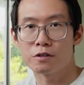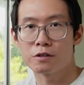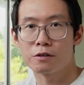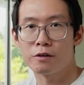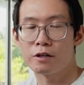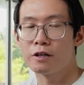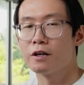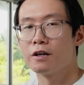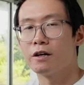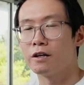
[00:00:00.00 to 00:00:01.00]
right?
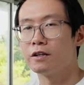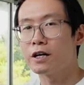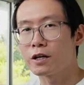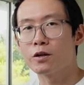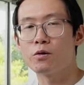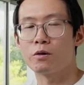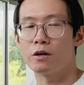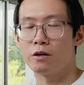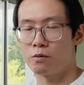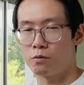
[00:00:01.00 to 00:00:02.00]
Let
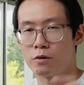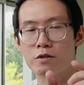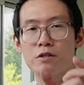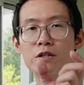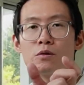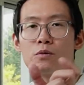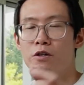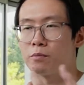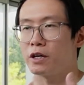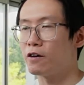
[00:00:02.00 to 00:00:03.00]
alone a single word
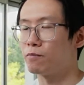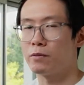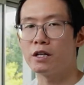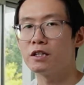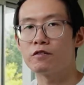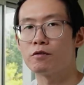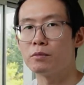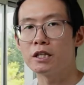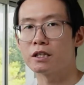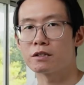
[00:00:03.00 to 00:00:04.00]
may have many different
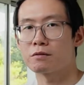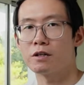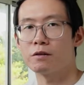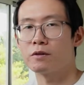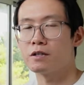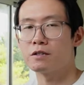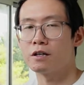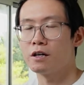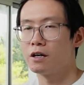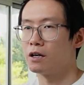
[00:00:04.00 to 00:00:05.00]
meanings, right? When I say
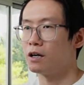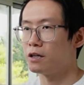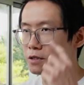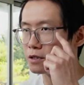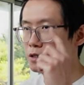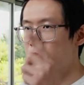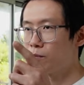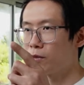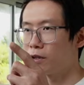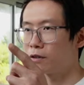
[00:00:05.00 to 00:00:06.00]
I see
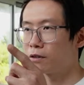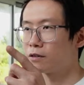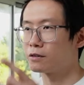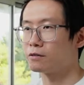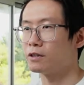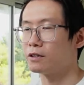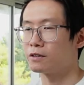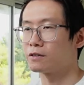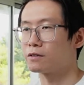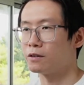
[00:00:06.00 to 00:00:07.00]
something, right?
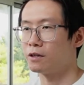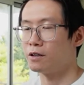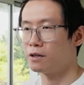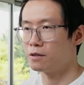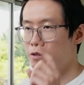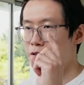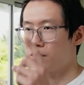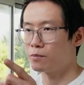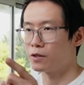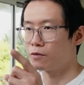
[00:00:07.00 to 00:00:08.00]
I see
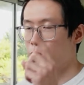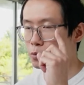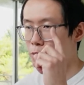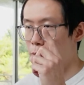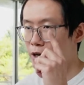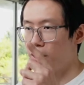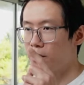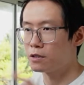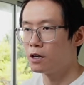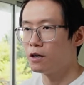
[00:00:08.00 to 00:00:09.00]
something with my eyes
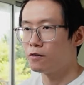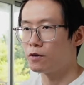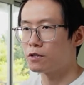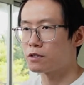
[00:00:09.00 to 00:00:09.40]
versus